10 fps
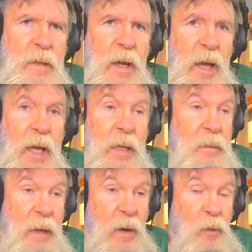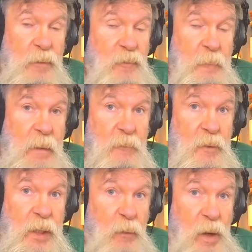and I wouldn't remember
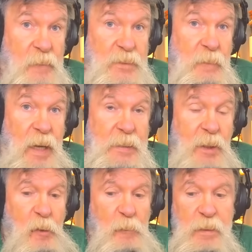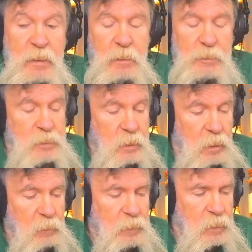anyway if somebody told me because you
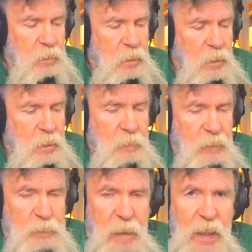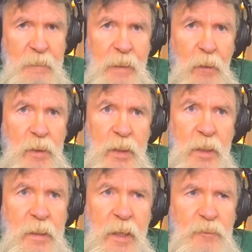know the was pandemonium
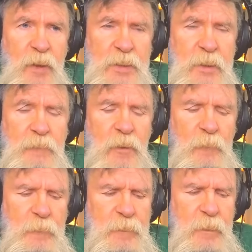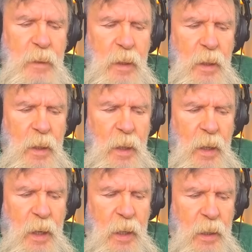in that dressing room.
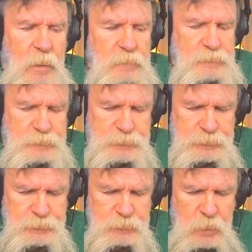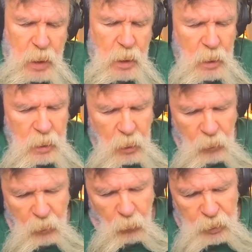Uh, no,
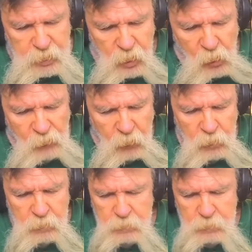it wasn't over